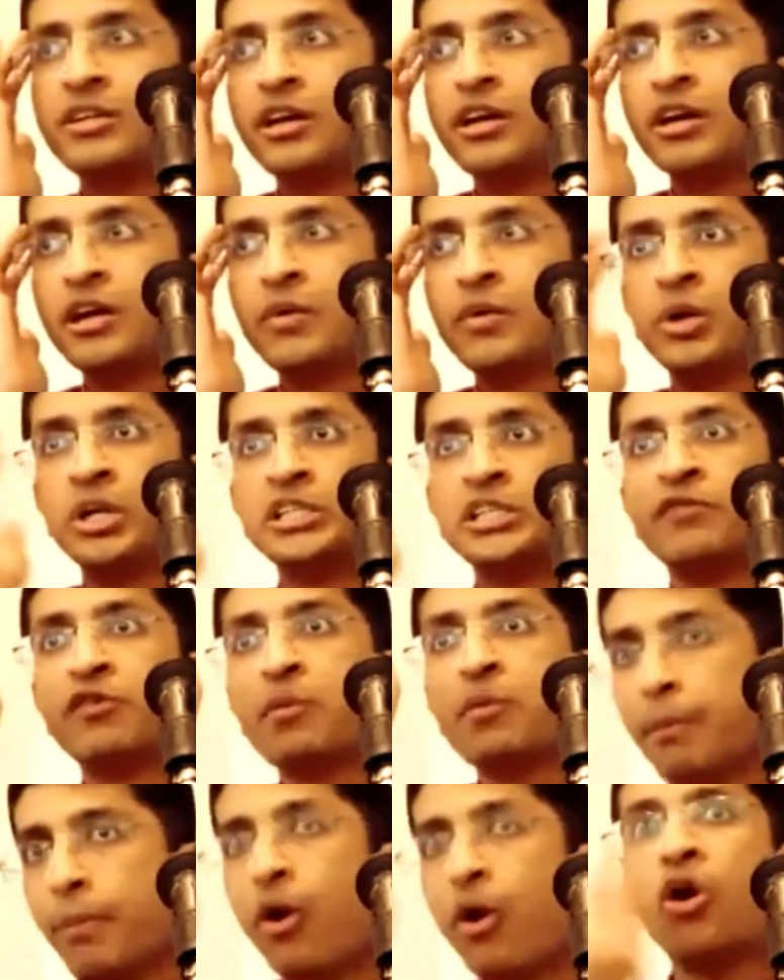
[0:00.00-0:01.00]
dear devotees, if
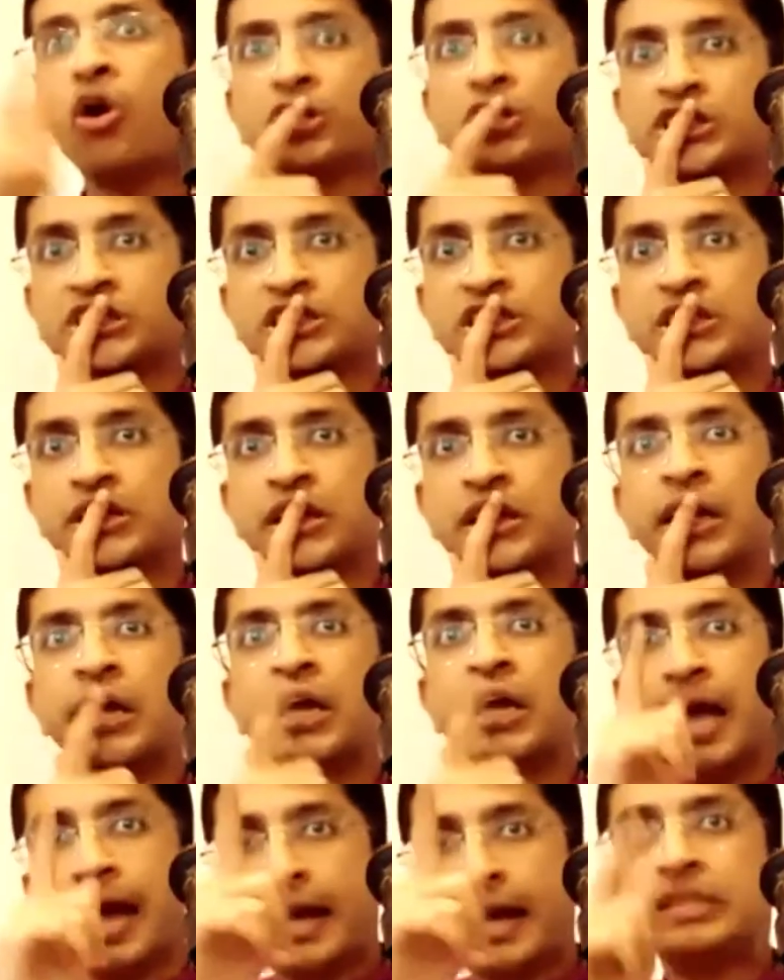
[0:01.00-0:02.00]
you pause
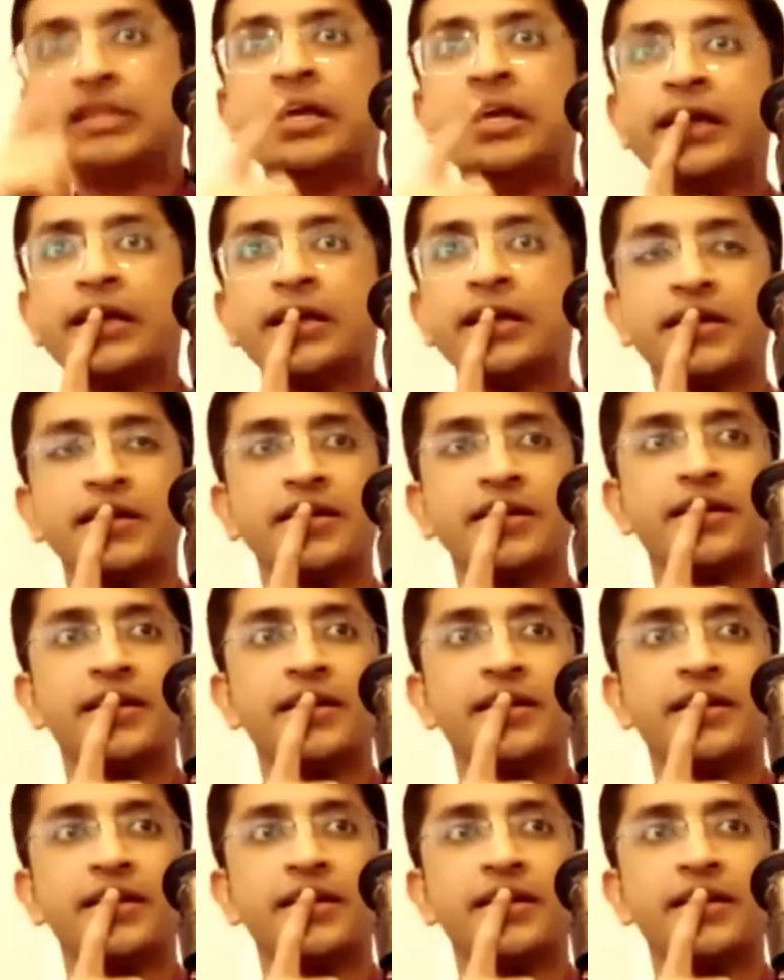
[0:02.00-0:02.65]
and think,